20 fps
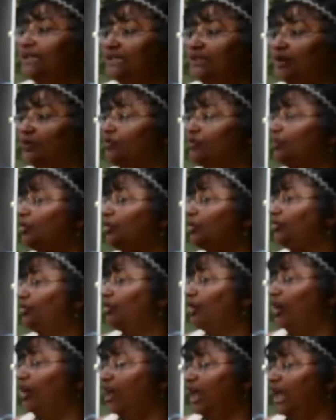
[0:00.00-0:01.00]
Those words
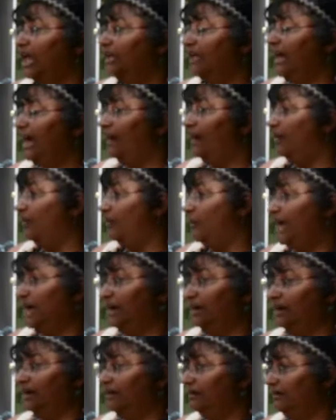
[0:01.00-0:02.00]
are all
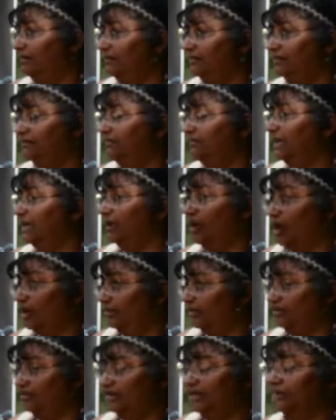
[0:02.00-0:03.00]
Arawak in
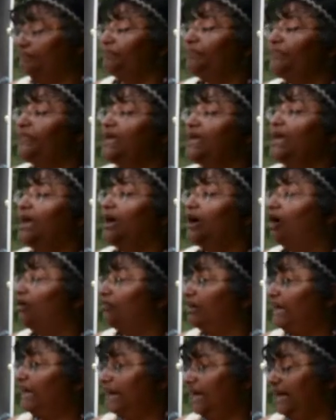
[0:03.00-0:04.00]
origin.
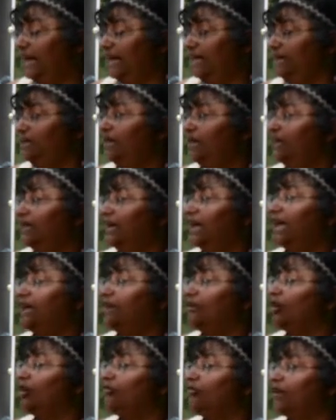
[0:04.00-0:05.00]
Hurricane,
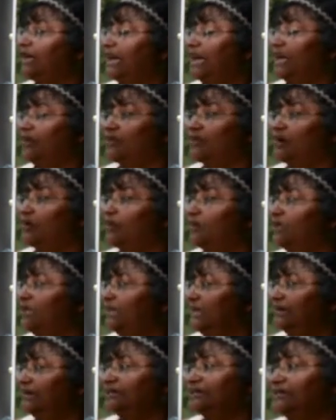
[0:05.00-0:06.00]
and hurricanes
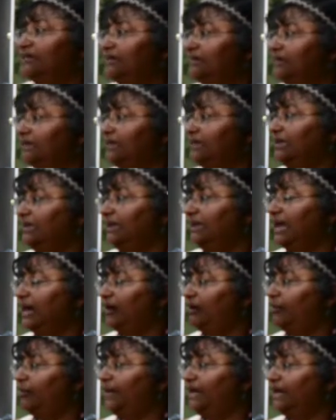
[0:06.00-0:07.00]
only exist in the
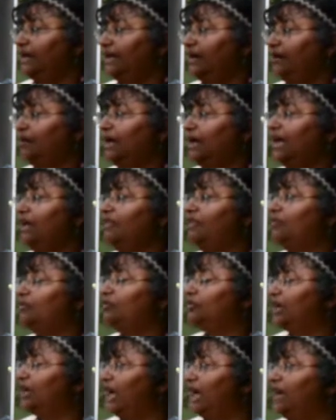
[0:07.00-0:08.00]
Caribbean area.
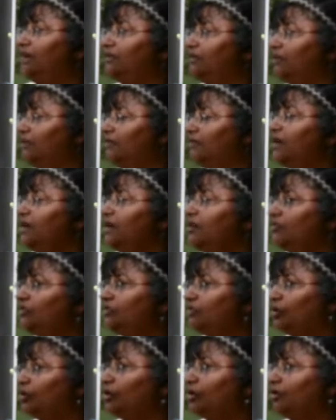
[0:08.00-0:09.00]
Those kinds of
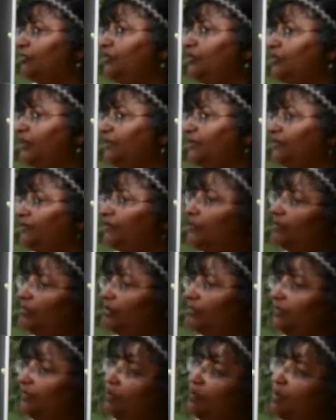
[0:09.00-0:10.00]
storms that formed over